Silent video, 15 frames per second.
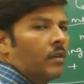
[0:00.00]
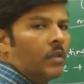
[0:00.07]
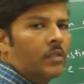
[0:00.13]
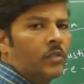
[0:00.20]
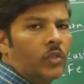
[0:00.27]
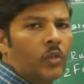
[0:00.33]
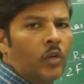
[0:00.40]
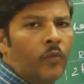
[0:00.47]

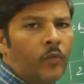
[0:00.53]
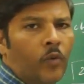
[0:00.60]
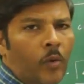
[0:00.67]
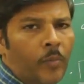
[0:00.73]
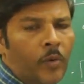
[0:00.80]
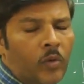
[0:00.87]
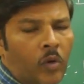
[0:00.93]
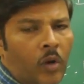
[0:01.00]
rusting of
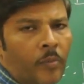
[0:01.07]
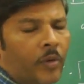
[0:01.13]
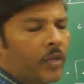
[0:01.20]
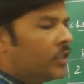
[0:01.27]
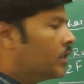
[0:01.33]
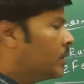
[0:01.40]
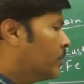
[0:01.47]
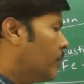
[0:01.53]
copper. Copper
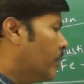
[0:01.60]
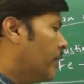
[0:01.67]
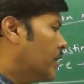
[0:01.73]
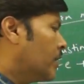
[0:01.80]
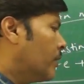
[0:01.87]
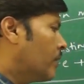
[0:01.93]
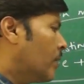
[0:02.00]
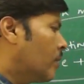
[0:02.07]
is
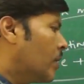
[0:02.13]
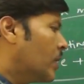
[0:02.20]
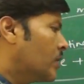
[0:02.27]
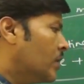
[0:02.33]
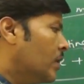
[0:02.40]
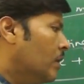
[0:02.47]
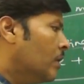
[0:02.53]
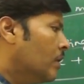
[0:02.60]
prevented from
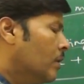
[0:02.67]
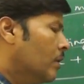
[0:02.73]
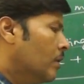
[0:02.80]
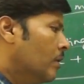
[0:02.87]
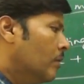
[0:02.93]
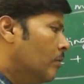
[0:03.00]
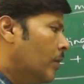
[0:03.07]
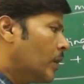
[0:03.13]
rusting
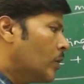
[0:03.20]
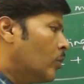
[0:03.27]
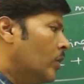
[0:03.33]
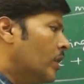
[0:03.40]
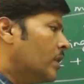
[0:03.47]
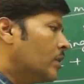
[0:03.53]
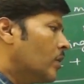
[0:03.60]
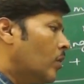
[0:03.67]
by
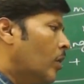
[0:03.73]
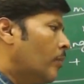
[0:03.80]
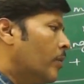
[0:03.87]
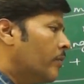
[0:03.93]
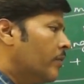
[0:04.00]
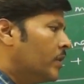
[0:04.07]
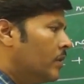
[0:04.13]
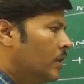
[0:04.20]
coating the
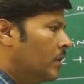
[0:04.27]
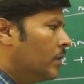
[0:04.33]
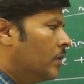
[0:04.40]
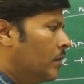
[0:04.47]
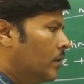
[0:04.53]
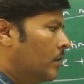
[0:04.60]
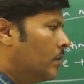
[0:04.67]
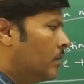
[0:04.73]
copper with
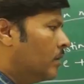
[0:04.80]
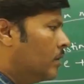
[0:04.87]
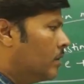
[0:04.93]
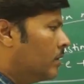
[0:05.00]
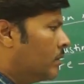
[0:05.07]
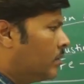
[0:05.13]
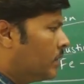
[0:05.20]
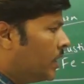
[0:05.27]
the
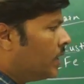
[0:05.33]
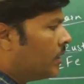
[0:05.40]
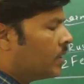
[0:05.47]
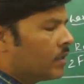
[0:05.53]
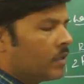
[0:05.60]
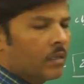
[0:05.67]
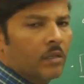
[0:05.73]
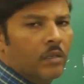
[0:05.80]
zinc
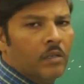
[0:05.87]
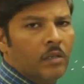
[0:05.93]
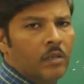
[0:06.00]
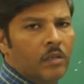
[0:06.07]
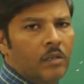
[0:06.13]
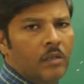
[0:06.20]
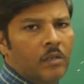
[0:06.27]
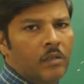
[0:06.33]

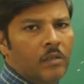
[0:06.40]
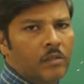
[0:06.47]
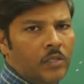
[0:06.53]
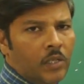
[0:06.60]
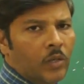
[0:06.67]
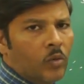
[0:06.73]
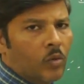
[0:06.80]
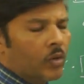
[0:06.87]

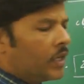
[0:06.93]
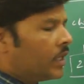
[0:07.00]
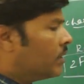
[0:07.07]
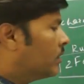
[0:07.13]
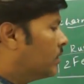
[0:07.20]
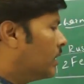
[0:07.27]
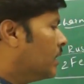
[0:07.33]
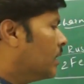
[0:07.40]

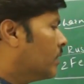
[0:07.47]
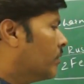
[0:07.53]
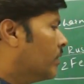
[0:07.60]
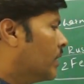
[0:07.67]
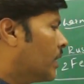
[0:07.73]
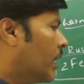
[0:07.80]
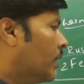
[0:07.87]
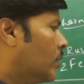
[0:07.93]
coating. Zinc
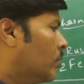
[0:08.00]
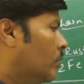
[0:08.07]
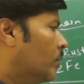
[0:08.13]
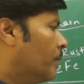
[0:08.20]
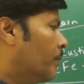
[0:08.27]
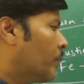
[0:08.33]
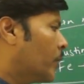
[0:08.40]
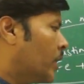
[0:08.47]
will try
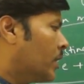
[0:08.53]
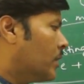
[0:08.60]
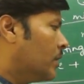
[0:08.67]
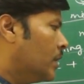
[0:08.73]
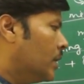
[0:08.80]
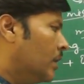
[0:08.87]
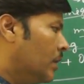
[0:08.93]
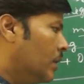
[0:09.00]
to protect
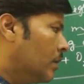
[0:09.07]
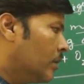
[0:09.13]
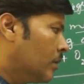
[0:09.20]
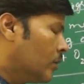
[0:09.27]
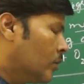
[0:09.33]
the